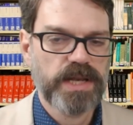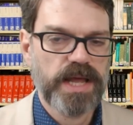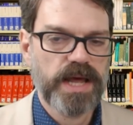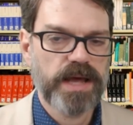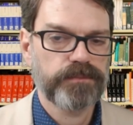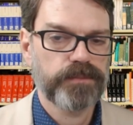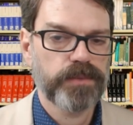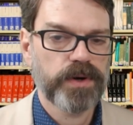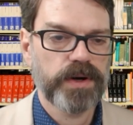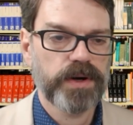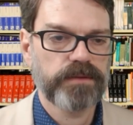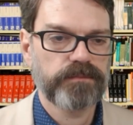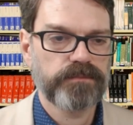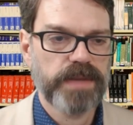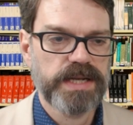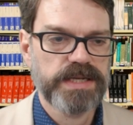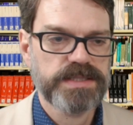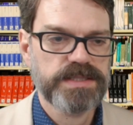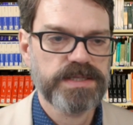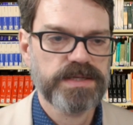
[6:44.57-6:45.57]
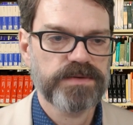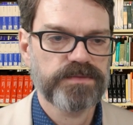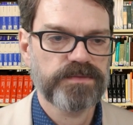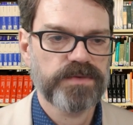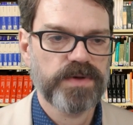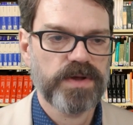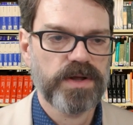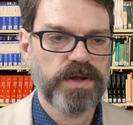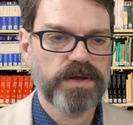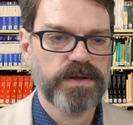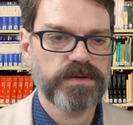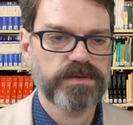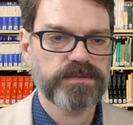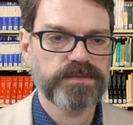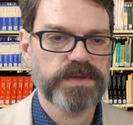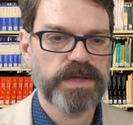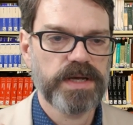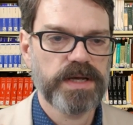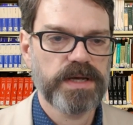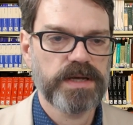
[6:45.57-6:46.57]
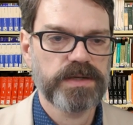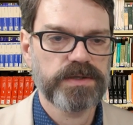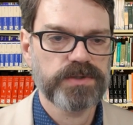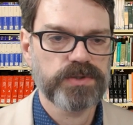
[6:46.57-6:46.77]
Library of Medicine involved, uh,